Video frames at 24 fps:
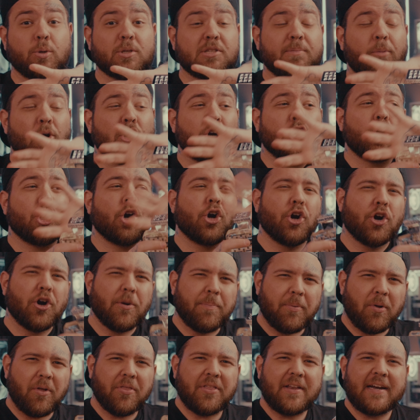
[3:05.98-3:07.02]
it's more
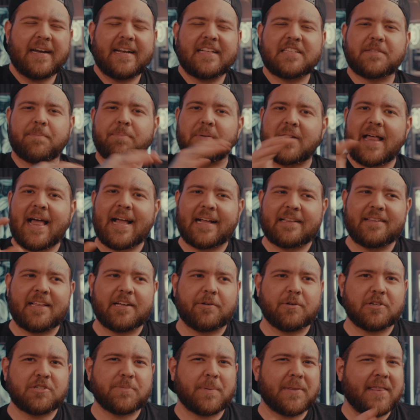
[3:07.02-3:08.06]
herbal than it is black
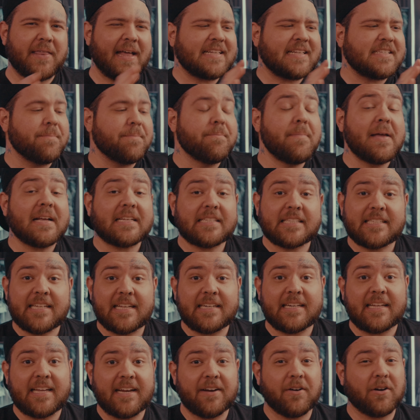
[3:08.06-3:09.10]
licorice, but that's mixed
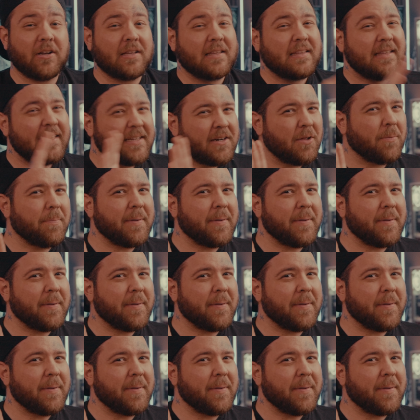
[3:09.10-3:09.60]
in here a little